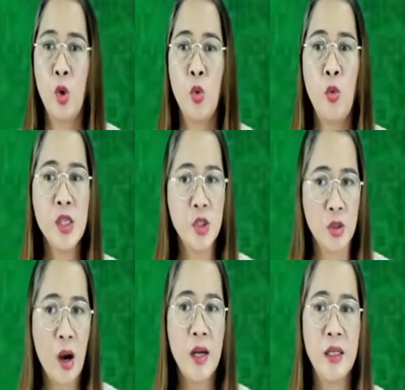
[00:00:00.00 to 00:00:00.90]
which
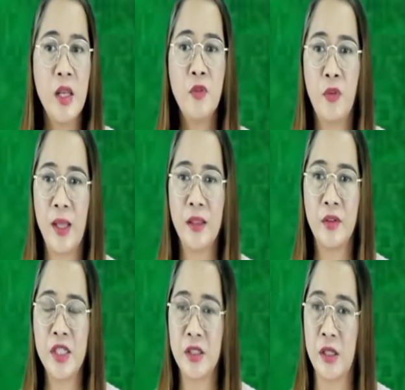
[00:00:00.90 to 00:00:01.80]
are different
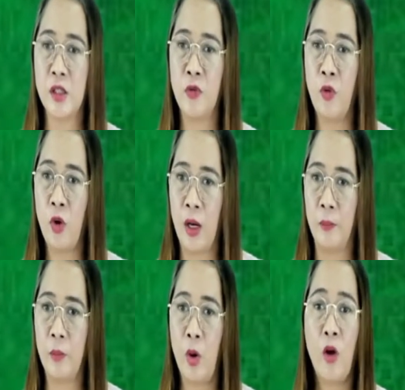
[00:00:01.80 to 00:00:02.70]
crystal
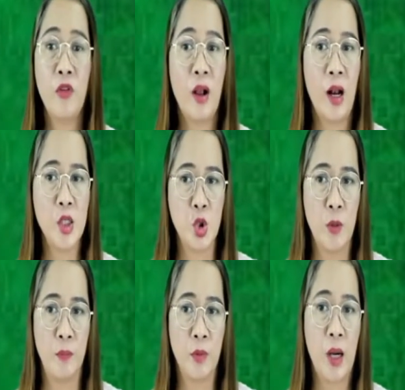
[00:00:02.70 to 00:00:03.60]
forms of
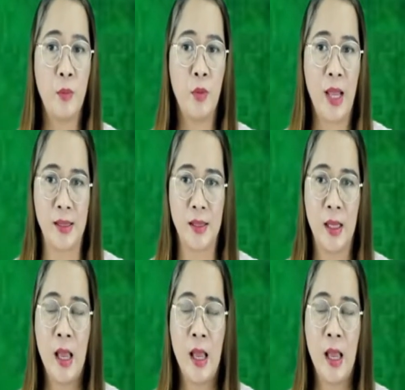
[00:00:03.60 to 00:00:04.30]
calcium carbonate.